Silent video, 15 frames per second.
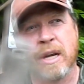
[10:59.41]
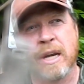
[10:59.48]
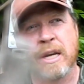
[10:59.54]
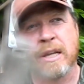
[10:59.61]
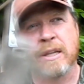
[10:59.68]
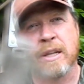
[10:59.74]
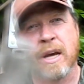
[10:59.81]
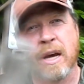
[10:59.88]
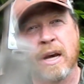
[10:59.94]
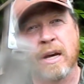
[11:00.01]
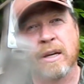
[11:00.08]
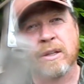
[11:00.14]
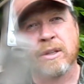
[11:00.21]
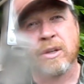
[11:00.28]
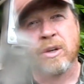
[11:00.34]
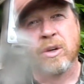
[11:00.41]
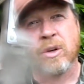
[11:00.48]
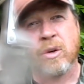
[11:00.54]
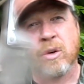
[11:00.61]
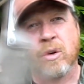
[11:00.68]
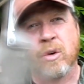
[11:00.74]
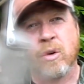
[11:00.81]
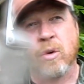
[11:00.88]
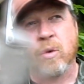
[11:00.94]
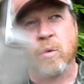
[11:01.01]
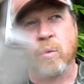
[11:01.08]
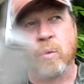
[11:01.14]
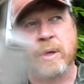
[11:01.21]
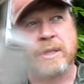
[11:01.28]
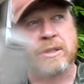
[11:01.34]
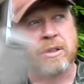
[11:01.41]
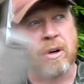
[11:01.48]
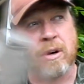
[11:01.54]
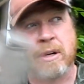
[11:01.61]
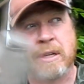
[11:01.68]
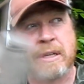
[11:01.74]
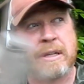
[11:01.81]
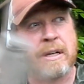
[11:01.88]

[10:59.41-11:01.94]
and uh, we started,